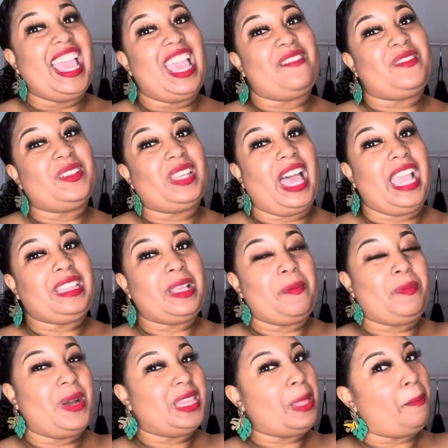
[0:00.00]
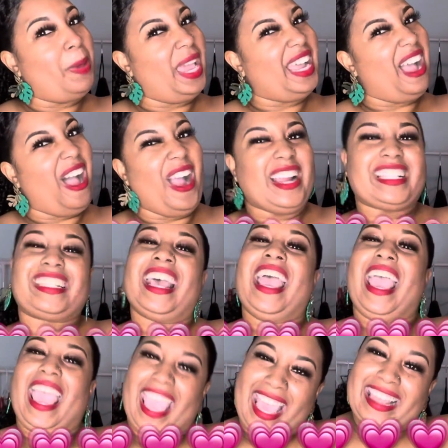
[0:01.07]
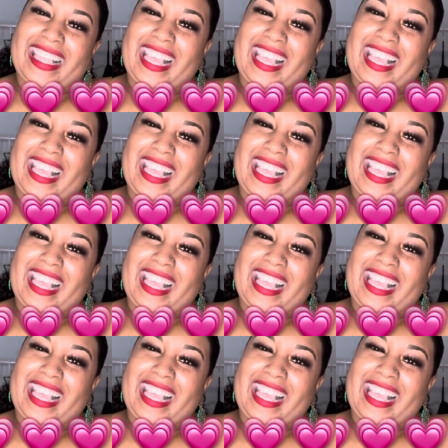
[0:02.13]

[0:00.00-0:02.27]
If you like them, put the pink hearts in